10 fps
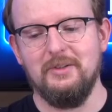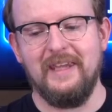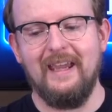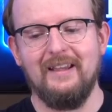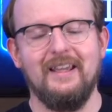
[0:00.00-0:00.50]
you
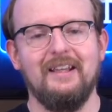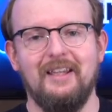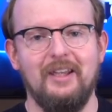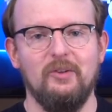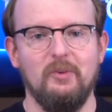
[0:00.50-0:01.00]
can't get
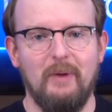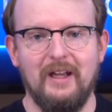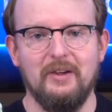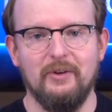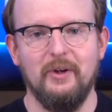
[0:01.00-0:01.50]
killed
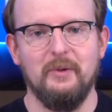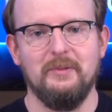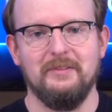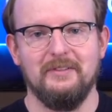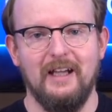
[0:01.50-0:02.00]
by your
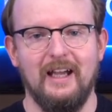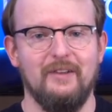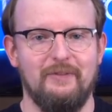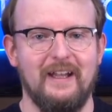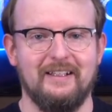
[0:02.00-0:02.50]
own Eye
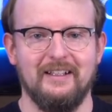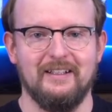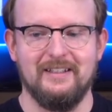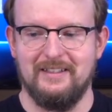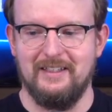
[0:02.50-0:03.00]
of Vecna,
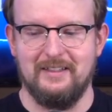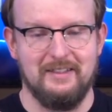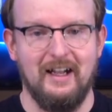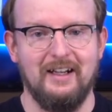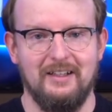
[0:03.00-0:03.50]
because it's
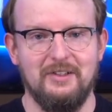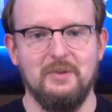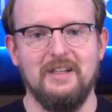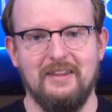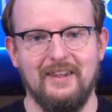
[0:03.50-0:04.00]
not going to
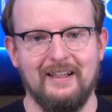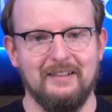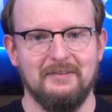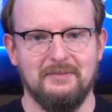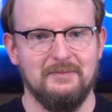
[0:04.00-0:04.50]
do
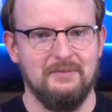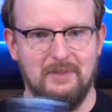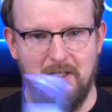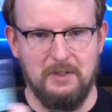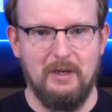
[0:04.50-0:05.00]
anything
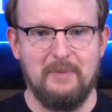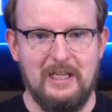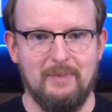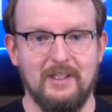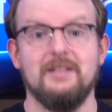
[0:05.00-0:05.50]
on your
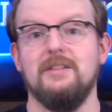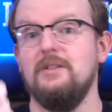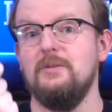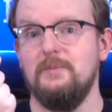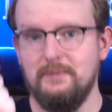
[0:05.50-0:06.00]
upkeep unless
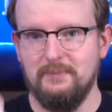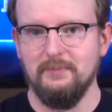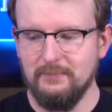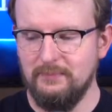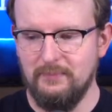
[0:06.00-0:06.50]
you
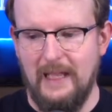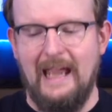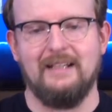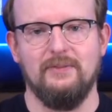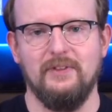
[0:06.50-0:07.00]

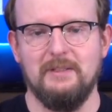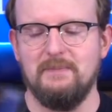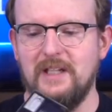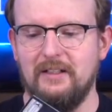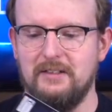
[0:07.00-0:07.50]
actively
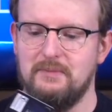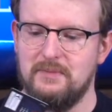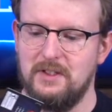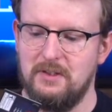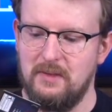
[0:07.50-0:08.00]
tell it
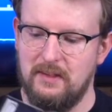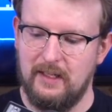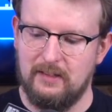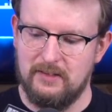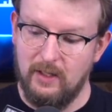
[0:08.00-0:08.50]
to do the thing.